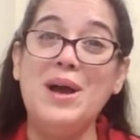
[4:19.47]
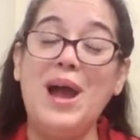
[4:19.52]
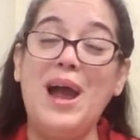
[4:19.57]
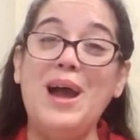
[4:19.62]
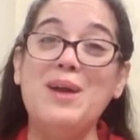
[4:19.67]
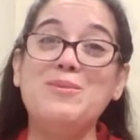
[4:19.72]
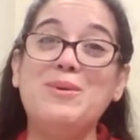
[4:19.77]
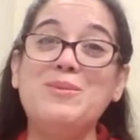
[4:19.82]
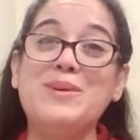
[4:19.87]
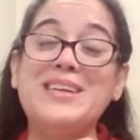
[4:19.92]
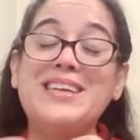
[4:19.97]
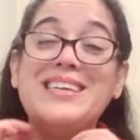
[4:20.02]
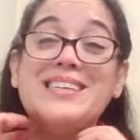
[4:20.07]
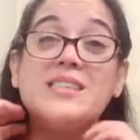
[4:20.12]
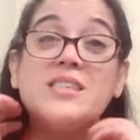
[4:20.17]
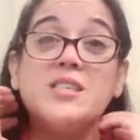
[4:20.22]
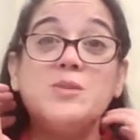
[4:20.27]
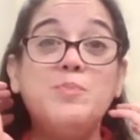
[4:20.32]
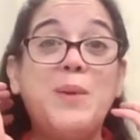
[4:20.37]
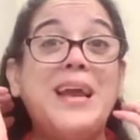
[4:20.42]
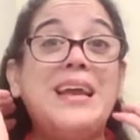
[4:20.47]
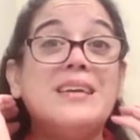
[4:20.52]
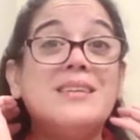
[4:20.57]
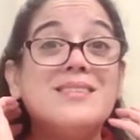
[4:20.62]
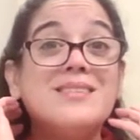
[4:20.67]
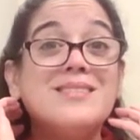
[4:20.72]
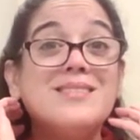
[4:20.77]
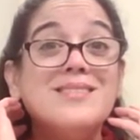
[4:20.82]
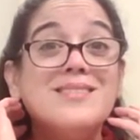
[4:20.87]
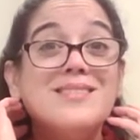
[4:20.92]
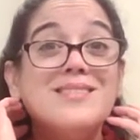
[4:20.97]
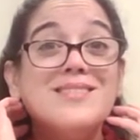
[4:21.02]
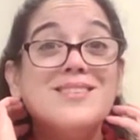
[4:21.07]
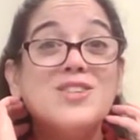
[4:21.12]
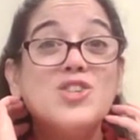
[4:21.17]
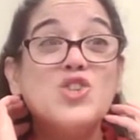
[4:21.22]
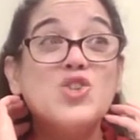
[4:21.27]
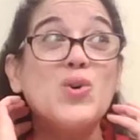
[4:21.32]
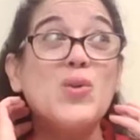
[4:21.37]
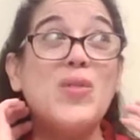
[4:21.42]
And what we need is space,
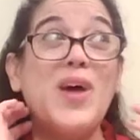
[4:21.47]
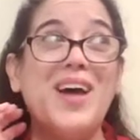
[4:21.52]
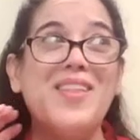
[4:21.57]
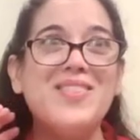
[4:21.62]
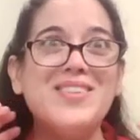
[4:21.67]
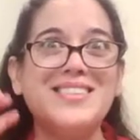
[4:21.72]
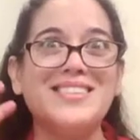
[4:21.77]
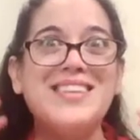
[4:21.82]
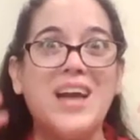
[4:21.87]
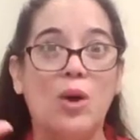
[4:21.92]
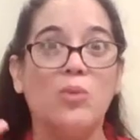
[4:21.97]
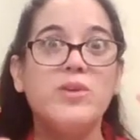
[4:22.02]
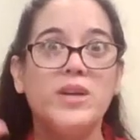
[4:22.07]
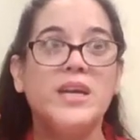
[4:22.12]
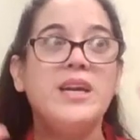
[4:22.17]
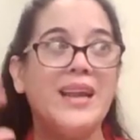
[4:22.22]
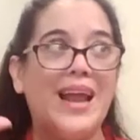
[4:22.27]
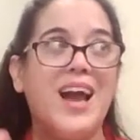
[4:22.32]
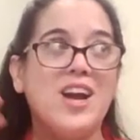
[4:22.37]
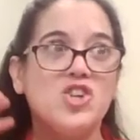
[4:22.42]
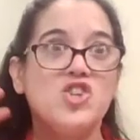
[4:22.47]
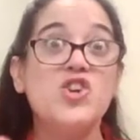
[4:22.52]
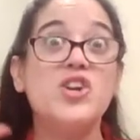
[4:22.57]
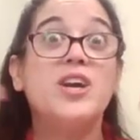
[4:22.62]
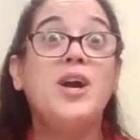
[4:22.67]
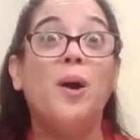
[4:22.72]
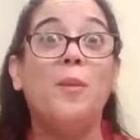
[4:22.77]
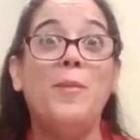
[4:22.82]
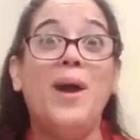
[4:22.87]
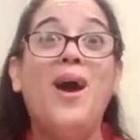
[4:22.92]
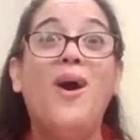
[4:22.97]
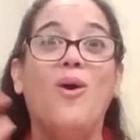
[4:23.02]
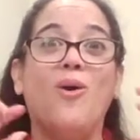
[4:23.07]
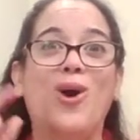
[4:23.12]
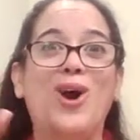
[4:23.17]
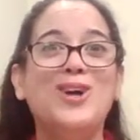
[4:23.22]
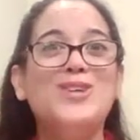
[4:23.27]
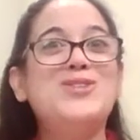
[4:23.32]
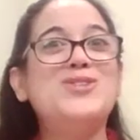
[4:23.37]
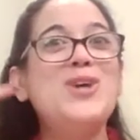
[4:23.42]
so that the sound can actually come out.
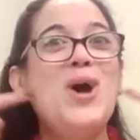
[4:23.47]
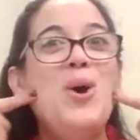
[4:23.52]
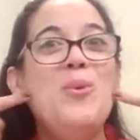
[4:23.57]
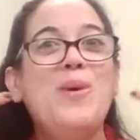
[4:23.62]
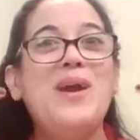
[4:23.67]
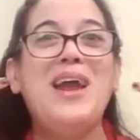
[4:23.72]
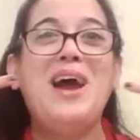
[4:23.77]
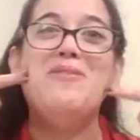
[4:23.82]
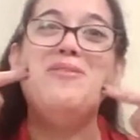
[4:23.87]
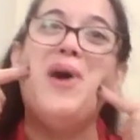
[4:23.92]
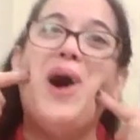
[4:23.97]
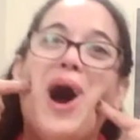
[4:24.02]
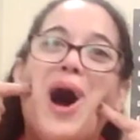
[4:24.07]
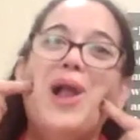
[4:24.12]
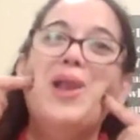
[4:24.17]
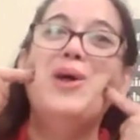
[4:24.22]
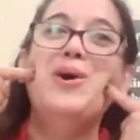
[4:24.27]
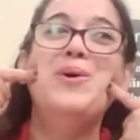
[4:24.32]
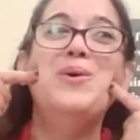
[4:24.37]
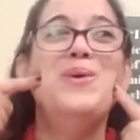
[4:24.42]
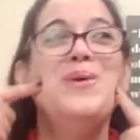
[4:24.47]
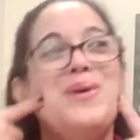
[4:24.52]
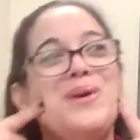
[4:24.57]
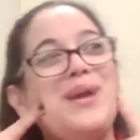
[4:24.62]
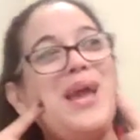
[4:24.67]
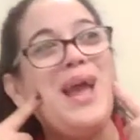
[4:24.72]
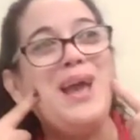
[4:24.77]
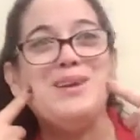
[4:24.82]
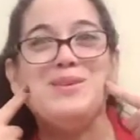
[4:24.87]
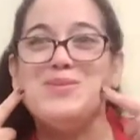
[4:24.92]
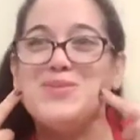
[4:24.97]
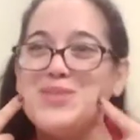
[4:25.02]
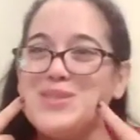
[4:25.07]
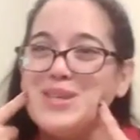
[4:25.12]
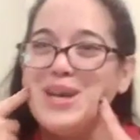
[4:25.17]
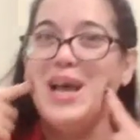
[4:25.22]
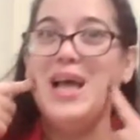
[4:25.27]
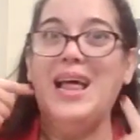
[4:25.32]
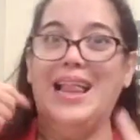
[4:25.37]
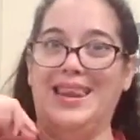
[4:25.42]
So we have hollow caves,
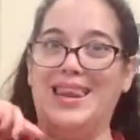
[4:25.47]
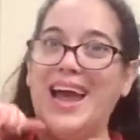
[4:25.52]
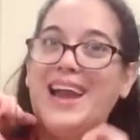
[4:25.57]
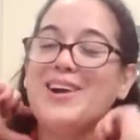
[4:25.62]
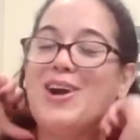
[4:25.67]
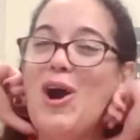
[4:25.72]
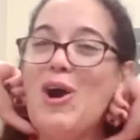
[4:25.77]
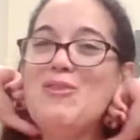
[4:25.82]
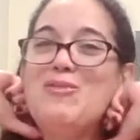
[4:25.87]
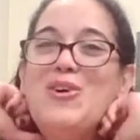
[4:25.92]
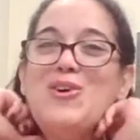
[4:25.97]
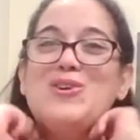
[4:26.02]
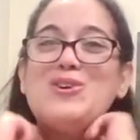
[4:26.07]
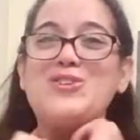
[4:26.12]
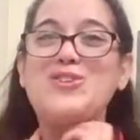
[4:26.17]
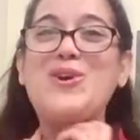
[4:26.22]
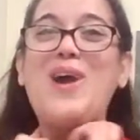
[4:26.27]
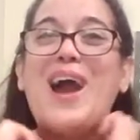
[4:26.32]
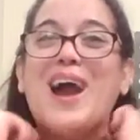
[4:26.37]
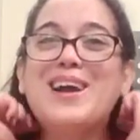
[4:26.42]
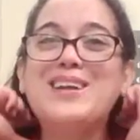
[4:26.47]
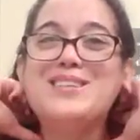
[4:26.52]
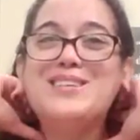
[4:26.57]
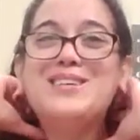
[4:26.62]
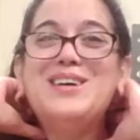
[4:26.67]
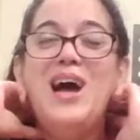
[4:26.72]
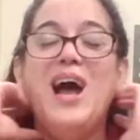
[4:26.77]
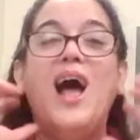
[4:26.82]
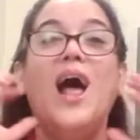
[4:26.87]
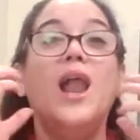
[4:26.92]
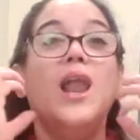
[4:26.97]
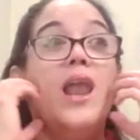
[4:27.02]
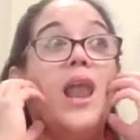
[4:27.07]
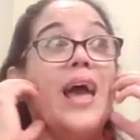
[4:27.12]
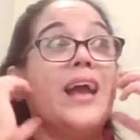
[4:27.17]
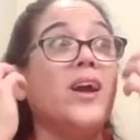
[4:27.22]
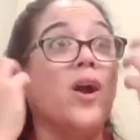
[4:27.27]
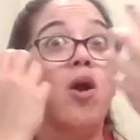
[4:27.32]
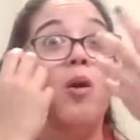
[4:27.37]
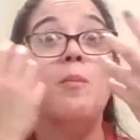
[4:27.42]
like our vocal tract,
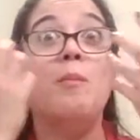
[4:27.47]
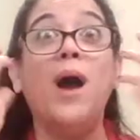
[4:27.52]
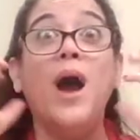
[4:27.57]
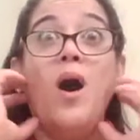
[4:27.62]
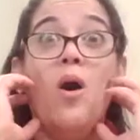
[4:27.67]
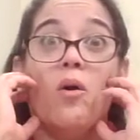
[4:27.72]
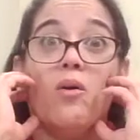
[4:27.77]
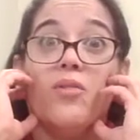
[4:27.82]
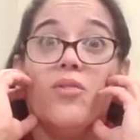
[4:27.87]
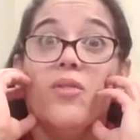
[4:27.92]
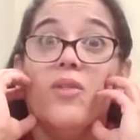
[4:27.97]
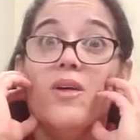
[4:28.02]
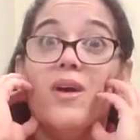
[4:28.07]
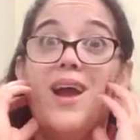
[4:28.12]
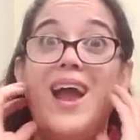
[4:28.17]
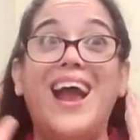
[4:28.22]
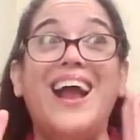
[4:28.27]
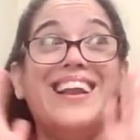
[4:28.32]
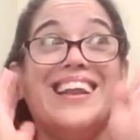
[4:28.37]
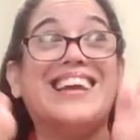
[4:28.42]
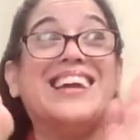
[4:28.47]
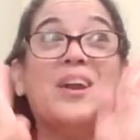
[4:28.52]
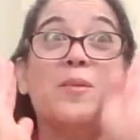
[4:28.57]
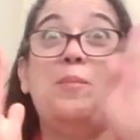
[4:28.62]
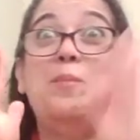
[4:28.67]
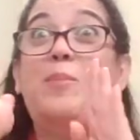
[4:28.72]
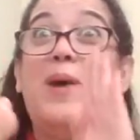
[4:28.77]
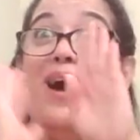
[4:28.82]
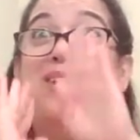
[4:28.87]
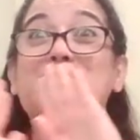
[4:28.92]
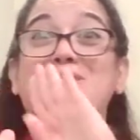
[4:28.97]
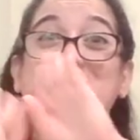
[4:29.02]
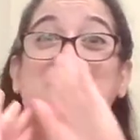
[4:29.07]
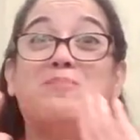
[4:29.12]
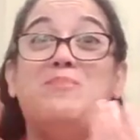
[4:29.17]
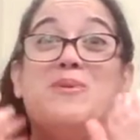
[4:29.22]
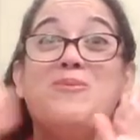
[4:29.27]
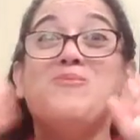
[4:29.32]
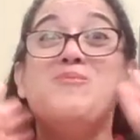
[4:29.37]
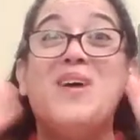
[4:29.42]
like our mouth, and it can bounce
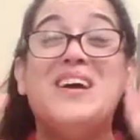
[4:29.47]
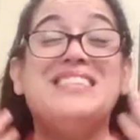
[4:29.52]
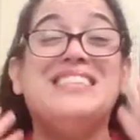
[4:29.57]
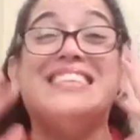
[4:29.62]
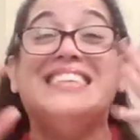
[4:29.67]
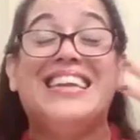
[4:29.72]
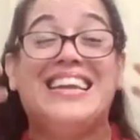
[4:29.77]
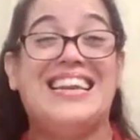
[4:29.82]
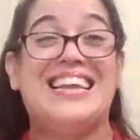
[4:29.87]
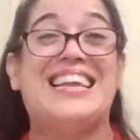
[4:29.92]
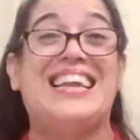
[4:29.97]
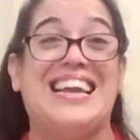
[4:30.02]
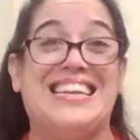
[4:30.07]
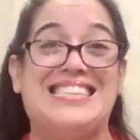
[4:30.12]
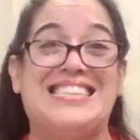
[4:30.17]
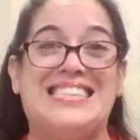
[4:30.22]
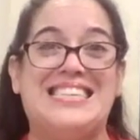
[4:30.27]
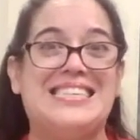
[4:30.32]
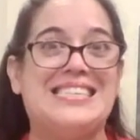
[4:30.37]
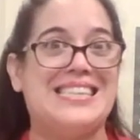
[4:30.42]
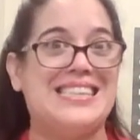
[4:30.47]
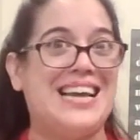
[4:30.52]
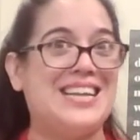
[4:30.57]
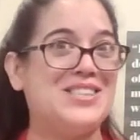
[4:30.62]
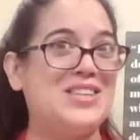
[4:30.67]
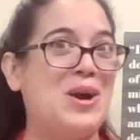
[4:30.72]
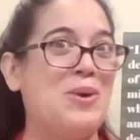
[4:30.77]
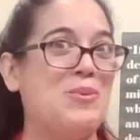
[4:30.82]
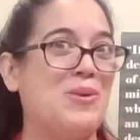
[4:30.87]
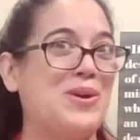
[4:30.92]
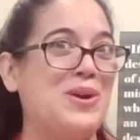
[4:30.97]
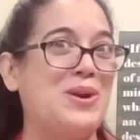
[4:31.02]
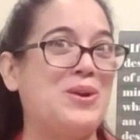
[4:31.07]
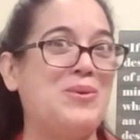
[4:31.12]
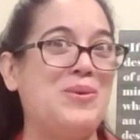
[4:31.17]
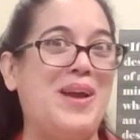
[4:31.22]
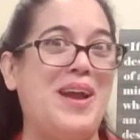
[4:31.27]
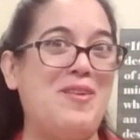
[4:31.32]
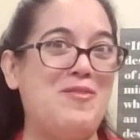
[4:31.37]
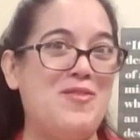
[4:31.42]
up and resonate against things, and that's how we're going to
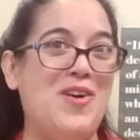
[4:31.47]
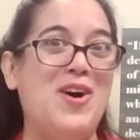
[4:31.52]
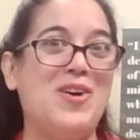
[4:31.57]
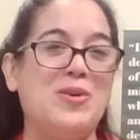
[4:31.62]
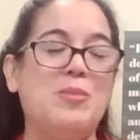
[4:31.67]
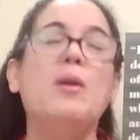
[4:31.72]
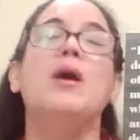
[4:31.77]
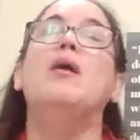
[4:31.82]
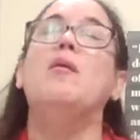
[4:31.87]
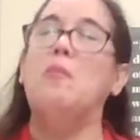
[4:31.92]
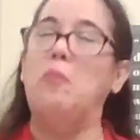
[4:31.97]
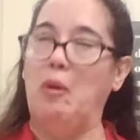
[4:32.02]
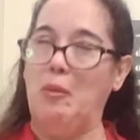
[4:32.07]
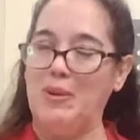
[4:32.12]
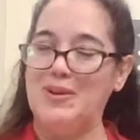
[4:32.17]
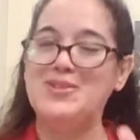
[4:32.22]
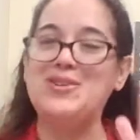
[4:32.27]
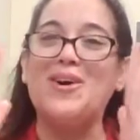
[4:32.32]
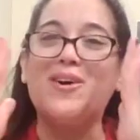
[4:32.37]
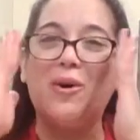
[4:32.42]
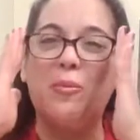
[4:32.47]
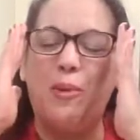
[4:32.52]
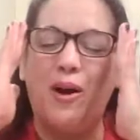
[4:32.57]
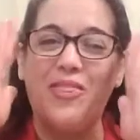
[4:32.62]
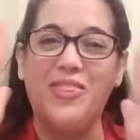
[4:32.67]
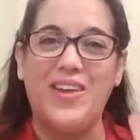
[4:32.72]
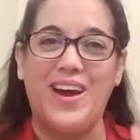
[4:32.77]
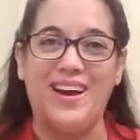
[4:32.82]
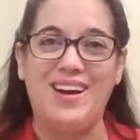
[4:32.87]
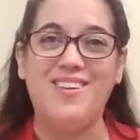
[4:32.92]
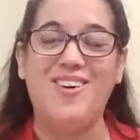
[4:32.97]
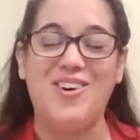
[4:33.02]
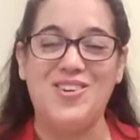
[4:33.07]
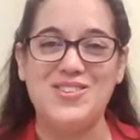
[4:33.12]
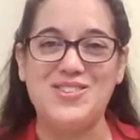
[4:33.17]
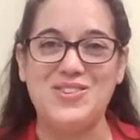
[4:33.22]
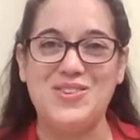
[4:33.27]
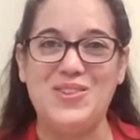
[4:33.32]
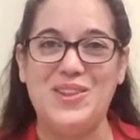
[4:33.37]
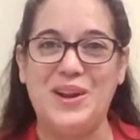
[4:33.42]
create volume. But we'll talk about that
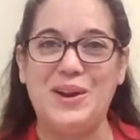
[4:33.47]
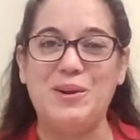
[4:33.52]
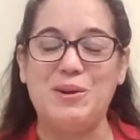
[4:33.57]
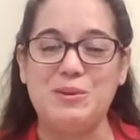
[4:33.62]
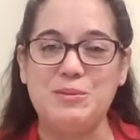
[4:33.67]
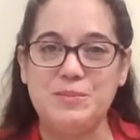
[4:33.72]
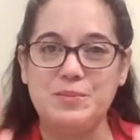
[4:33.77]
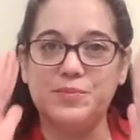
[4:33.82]
also later.